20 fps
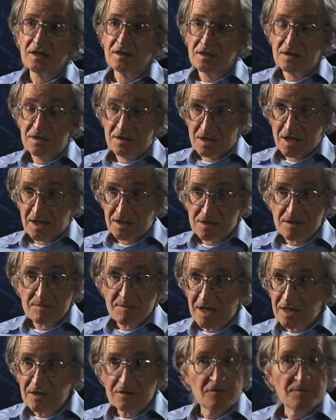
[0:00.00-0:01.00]
And
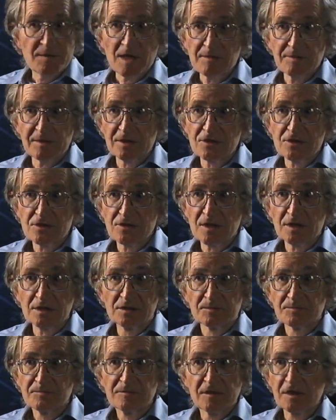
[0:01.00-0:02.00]
that's a matter of popular
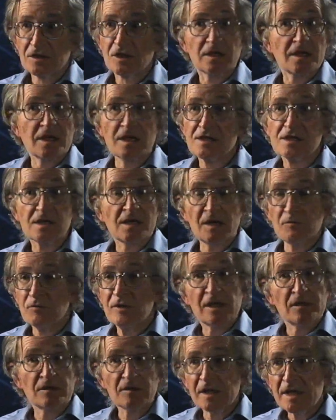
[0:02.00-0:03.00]
struggle. Look,
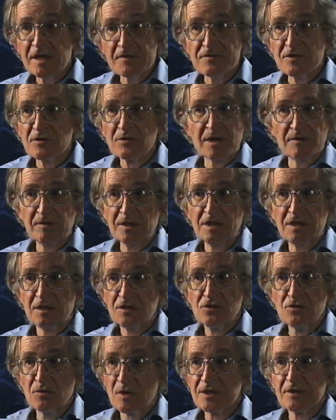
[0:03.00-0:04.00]
we don't live the way we
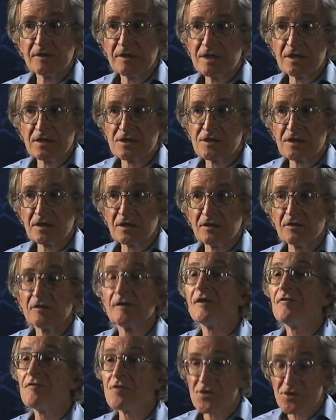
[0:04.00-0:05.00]
did 200 years
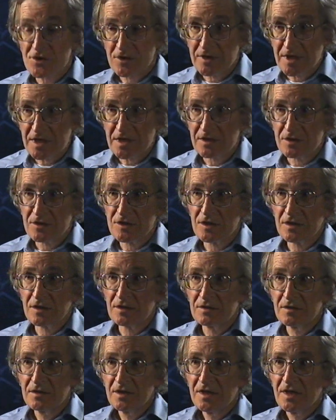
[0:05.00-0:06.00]
ago or even 30 years
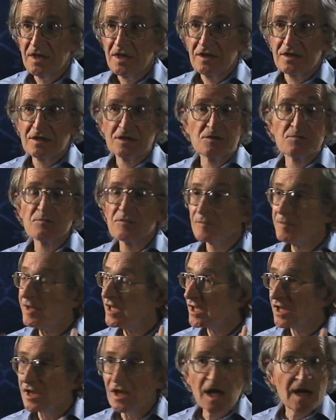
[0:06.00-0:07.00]
ago. There's
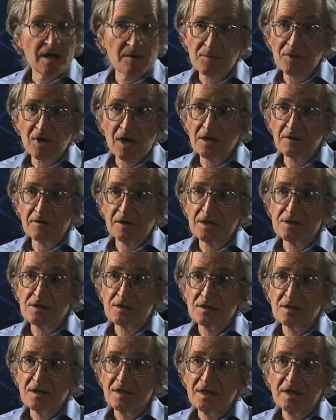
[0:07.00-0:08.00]
been a lot of
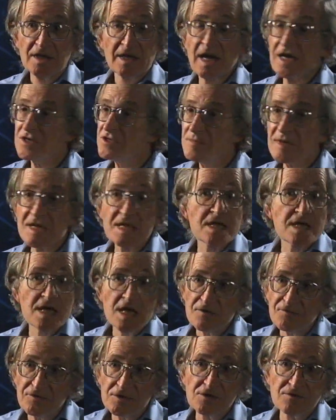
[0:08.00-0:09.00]
progress. It hasn't
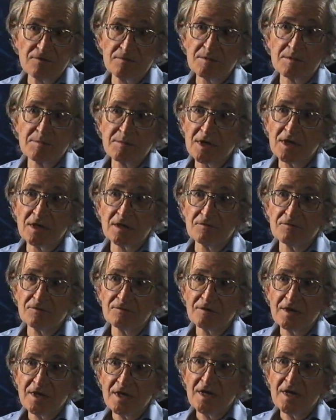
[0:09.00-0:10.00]
been gifts from above.